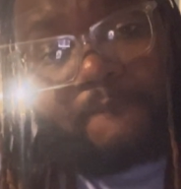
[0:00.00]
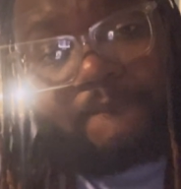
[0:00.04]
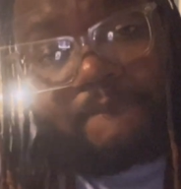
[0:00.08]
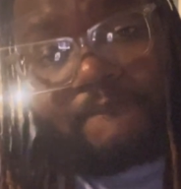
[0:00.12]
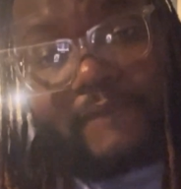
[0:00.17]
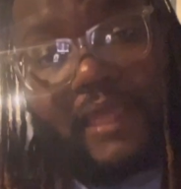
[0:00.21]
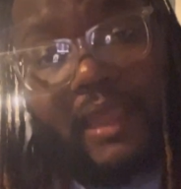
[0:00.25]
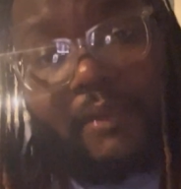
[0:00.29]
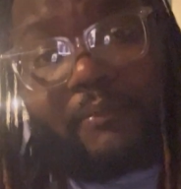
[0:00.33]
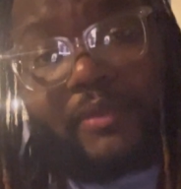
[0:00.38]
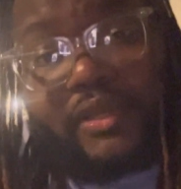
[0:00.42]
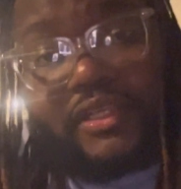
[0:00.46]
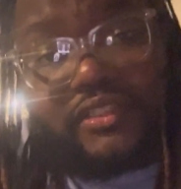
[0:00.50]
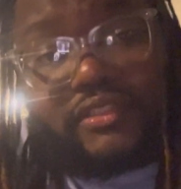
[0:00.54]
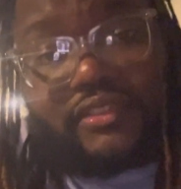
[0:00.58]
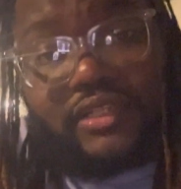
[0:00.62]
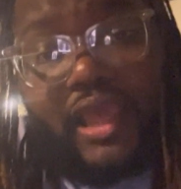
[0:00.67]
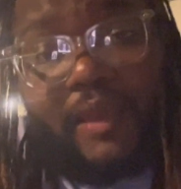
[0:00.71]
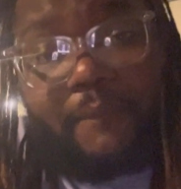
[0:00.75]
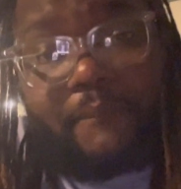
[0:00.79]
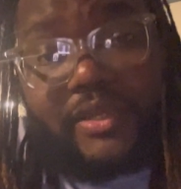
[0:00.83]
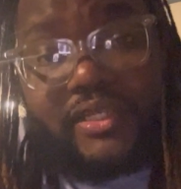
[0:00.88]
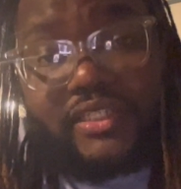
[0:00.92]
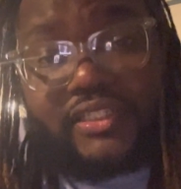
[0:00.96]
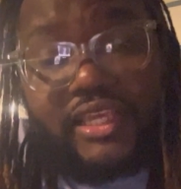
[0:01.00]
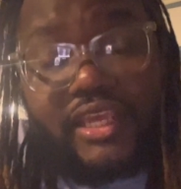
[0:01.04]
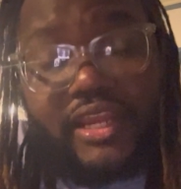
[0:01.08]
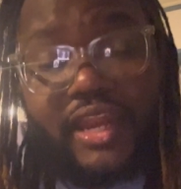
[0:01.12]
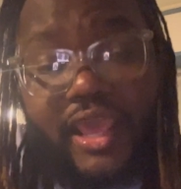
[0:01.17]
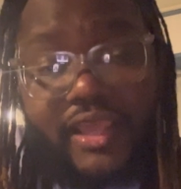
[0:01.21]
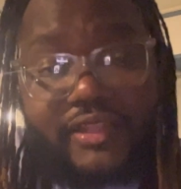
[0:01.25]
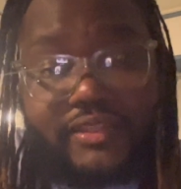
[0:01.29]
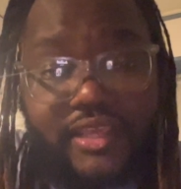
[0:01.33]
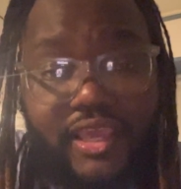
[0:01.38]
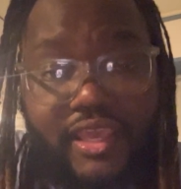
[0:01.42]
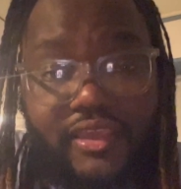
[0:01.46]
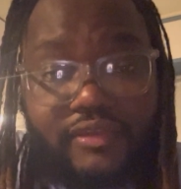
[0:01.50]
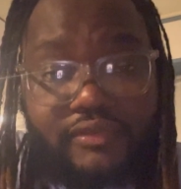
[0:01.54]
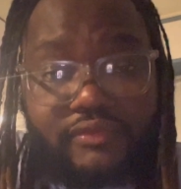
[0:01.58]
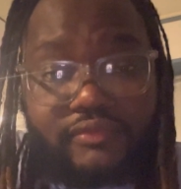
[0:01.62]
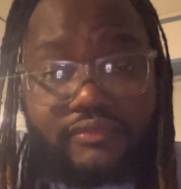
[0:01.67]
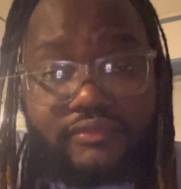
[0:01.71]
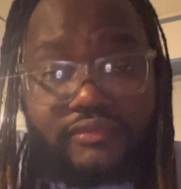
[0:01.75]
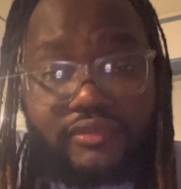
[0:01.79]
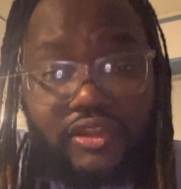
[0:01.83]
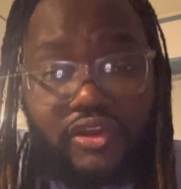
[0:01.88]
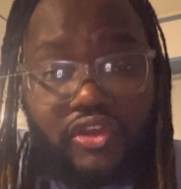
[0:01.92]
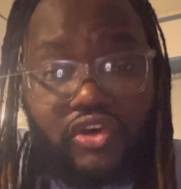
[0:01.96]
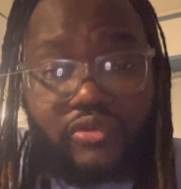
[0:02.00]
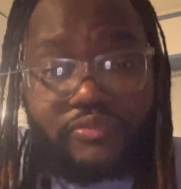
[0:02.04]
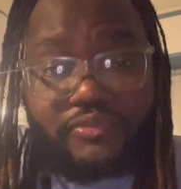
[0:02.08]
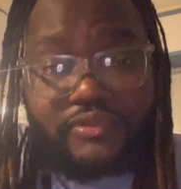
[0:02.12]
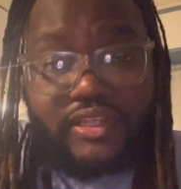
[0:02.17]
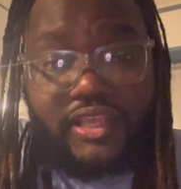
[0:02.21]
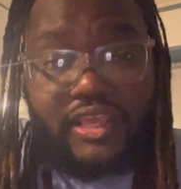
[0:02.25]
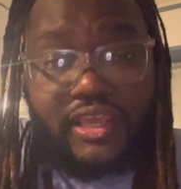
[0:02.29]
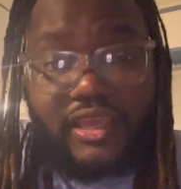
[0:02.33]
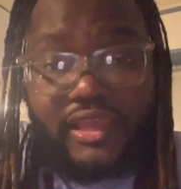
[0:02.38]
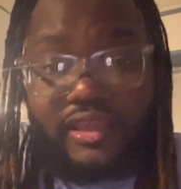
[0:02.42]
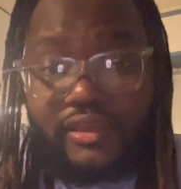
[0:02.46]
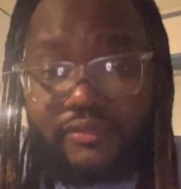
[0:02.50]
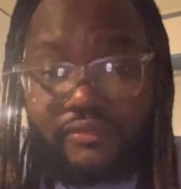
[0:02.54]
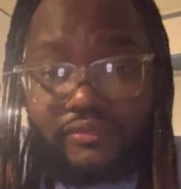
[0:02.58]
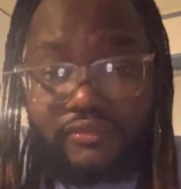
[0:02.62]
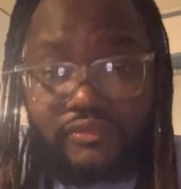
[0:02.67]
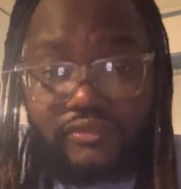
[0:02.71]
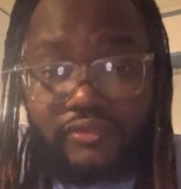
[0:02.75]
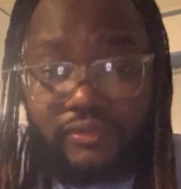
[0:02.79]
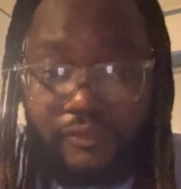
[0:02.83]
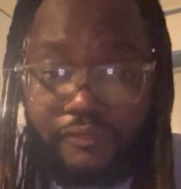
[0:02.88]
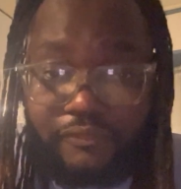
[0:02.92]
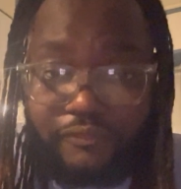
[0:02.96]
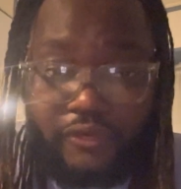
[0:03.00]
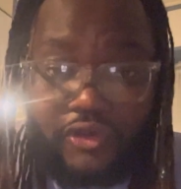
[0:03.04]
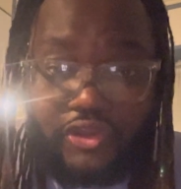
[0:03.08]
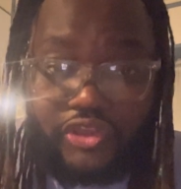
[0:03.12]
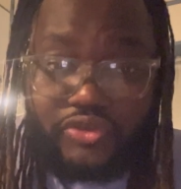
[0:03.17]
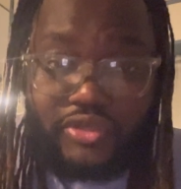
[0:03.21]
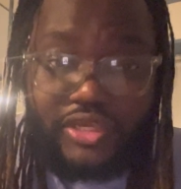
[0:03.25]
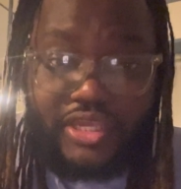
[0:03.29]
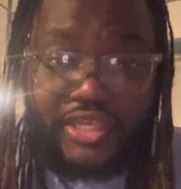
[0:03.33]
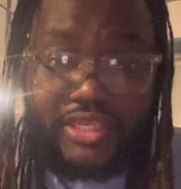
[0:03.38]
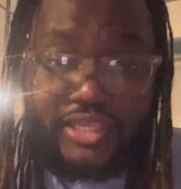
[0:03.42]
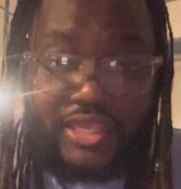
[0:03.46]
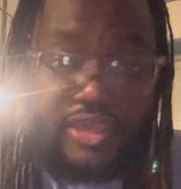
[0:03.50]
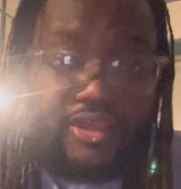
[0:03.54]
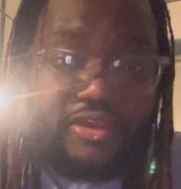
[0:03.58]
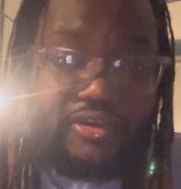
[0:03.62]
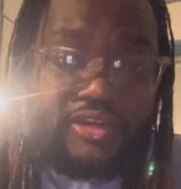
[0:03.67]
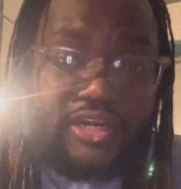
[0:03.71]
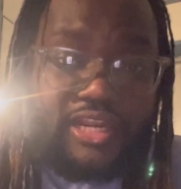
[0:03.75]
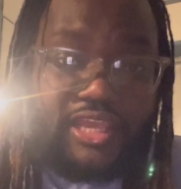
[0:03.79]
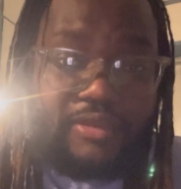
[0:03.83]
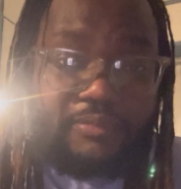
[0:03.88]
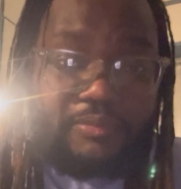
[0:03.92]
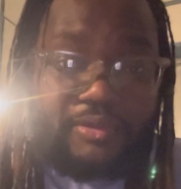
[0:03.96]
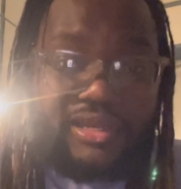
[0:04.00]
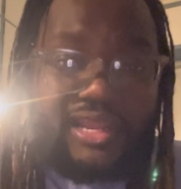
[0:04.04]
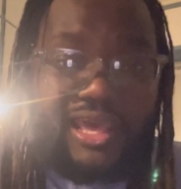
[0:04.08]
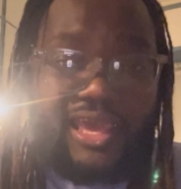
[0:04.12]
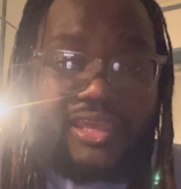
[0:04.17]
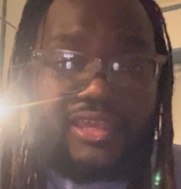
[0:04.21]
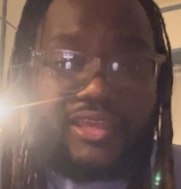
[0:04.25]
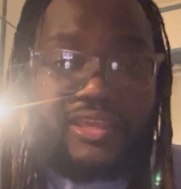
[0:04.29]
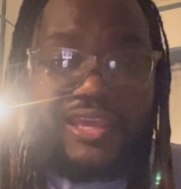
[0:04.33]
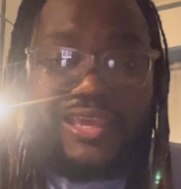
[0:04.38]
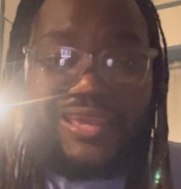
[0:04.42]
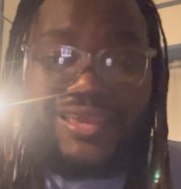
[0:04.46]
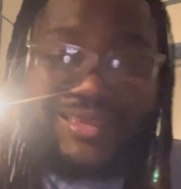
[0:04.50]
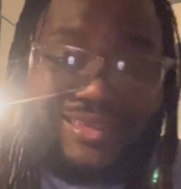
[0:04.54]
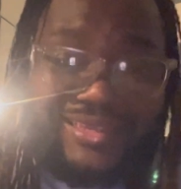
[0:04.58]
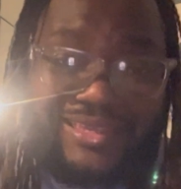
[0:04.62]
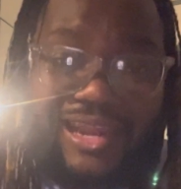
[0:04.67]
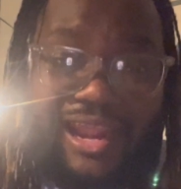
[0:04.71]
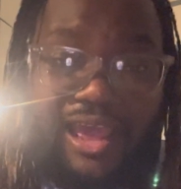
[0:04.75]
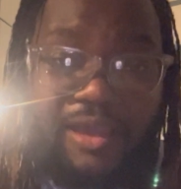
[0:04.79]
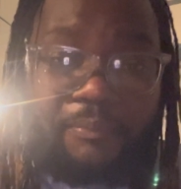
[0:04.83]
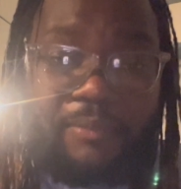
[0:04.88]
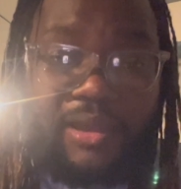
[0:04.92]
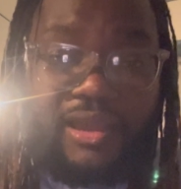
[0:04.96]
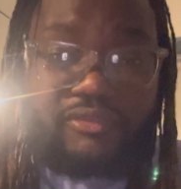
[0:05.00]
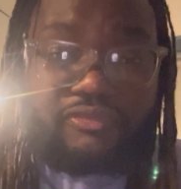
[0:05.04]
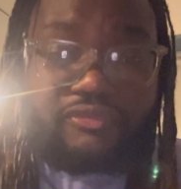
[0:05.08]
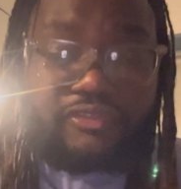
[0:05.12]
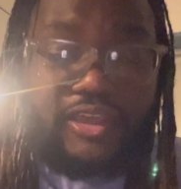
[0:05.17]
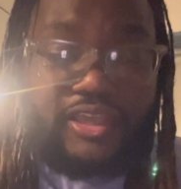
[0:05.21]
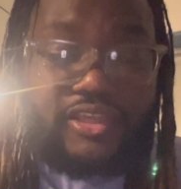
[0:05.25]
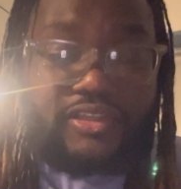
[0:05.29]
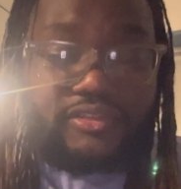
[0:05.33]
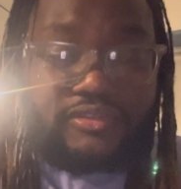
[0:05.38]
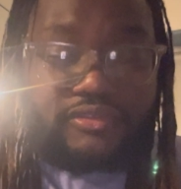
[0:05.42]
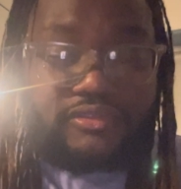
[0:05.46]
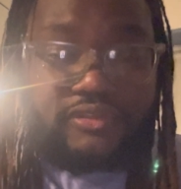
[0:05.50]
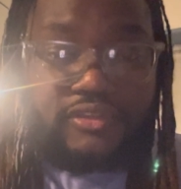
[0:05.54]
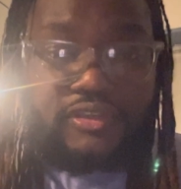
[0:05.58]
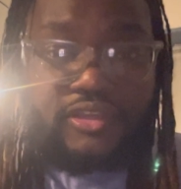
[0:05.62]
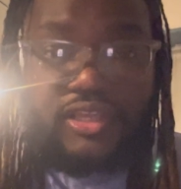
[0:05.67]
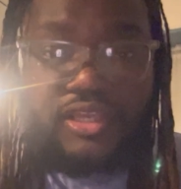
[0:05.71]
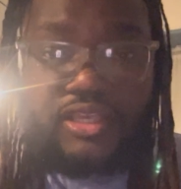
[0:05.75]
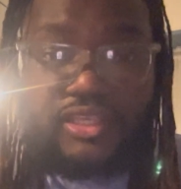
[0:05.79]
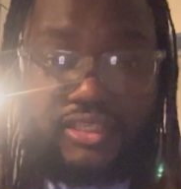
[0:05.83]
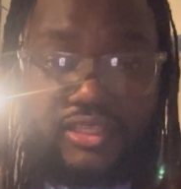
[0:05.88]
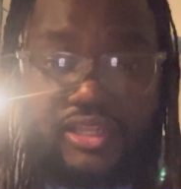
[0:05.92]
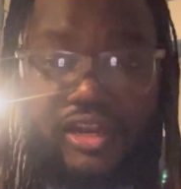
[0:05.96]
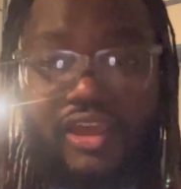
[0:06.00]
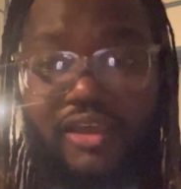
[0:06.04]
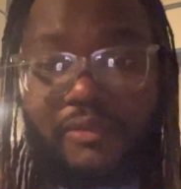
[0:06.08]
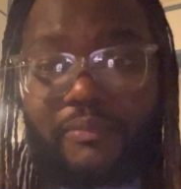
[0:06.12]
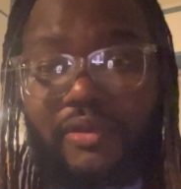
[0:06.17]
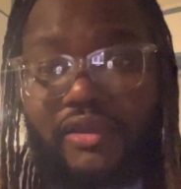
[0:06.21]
how much can they take? You know what I'm saying? Before you get yelled at, they're like, get out of my face, or